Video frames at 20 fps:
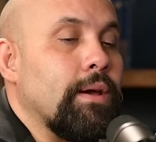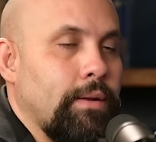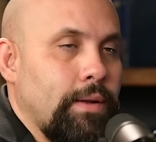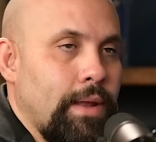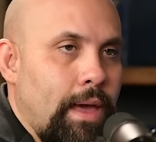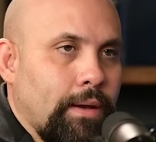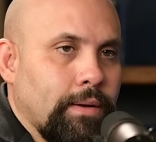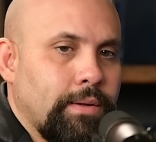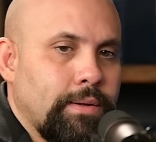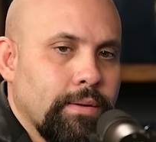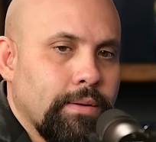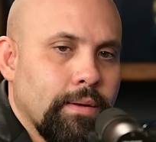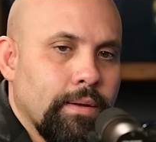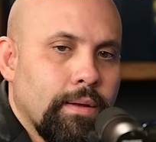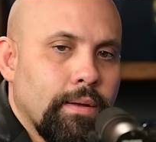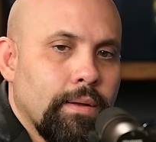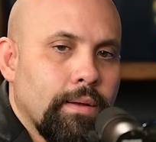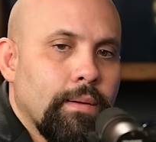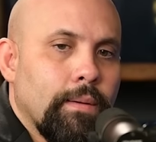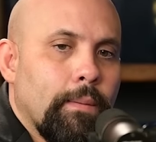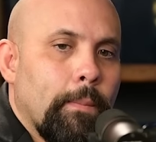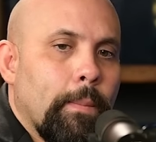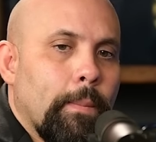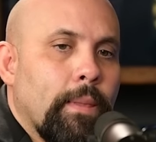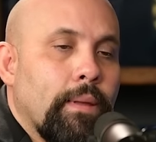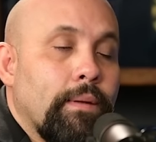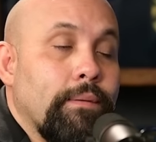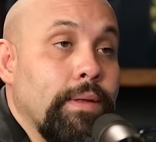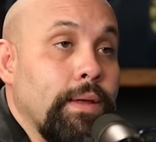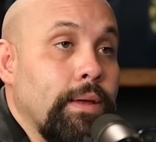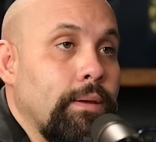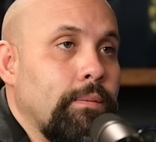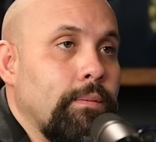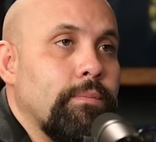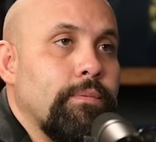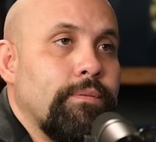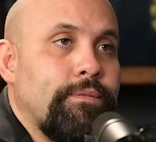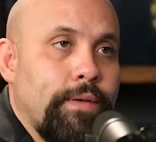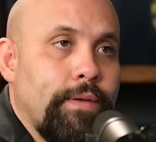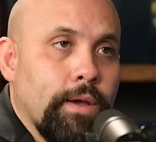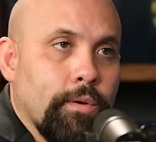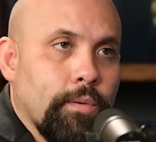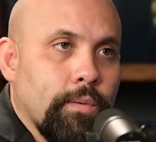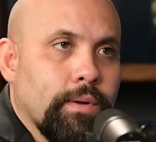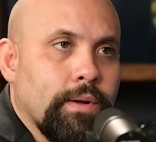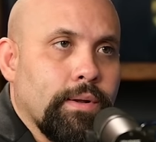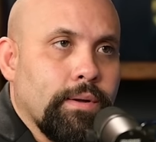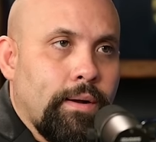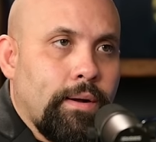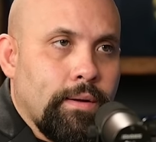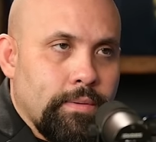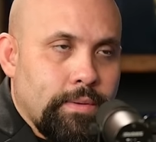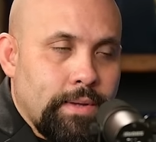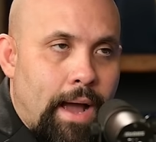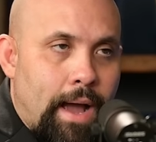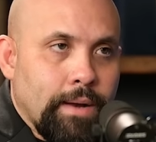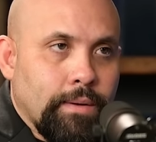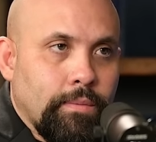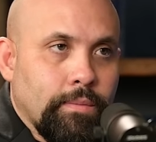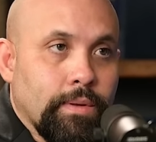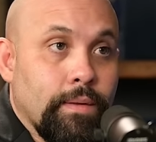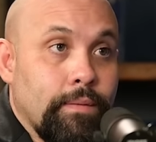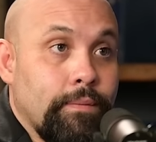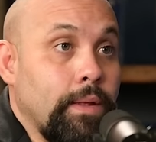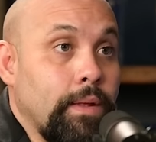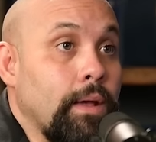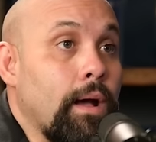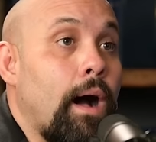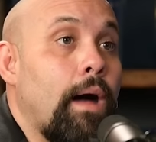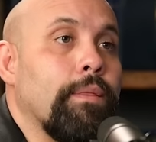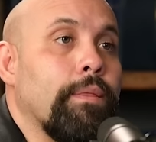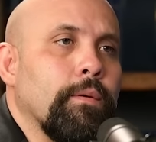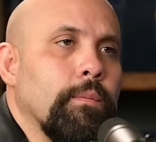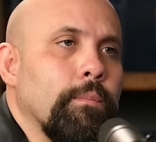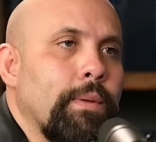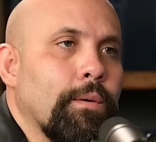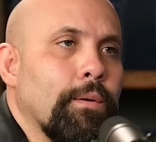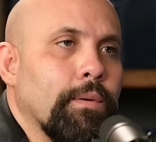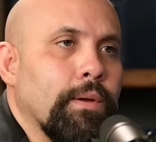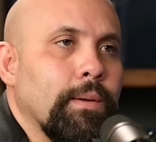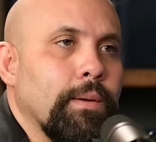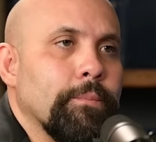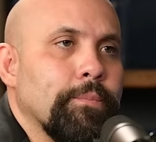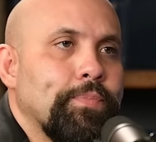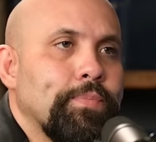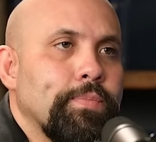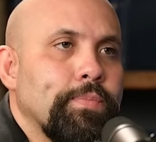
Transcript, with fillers: connect the figure titled the other Mary